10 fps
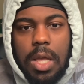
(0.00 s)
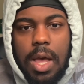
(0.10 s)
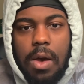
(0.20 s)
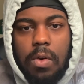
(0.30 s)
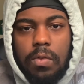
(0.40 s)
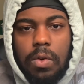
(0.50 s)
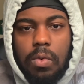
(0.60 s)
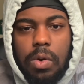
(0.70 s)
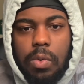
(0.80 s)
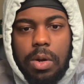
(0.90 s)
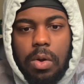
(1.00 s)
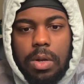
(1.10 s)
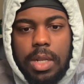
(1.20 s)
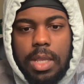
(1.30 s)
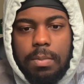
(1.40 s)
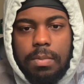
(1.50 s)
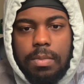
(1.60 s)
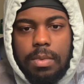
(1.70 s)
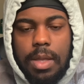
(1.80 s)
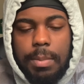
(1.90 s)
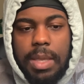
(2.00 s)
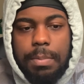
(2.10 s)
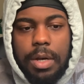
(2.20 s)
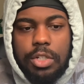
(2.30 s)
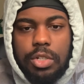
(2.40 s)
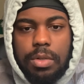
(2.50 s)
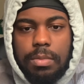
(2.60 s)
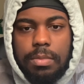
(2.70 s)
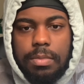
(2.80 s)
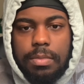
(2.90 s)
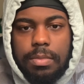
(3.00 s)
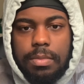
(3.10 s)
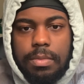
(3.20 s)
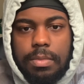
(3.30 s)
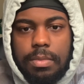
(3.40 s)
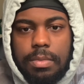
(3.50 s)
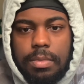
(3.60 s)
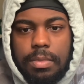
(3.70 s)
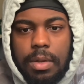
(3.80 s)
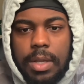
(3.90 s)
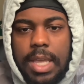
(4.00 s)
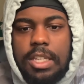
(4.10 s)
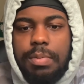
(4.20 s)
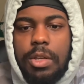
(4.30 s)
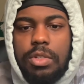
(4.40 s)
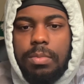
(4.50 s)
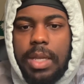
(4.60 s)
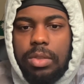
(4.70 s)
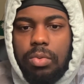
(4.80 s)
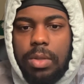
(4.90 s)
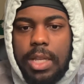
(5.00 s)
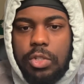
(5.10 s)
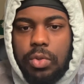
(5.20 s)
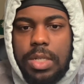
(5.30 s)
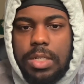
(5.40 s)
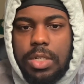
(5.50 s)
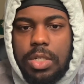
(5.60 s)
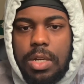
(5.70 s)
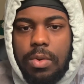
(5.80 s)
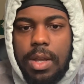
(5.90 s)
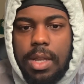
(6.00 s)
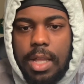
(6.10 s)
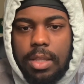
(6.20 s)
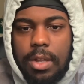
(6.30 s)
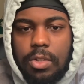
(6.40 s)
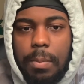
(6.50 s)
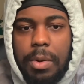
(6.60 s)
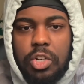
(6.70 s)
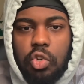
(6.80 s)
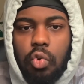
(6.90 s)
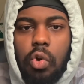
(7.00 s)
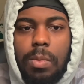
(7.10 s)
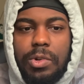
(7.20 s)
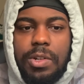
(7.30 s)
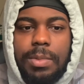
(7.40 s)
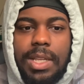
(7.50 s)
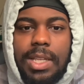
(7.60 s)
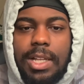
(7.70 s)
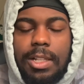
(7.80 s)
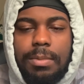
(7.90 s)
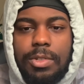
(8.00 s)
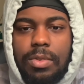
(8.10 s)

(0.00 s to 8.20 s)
I don't even know what went on. He punched him. Okay, he's punched him like through like trees and shit, right? I thought he was gonna punch through him or something and kill him.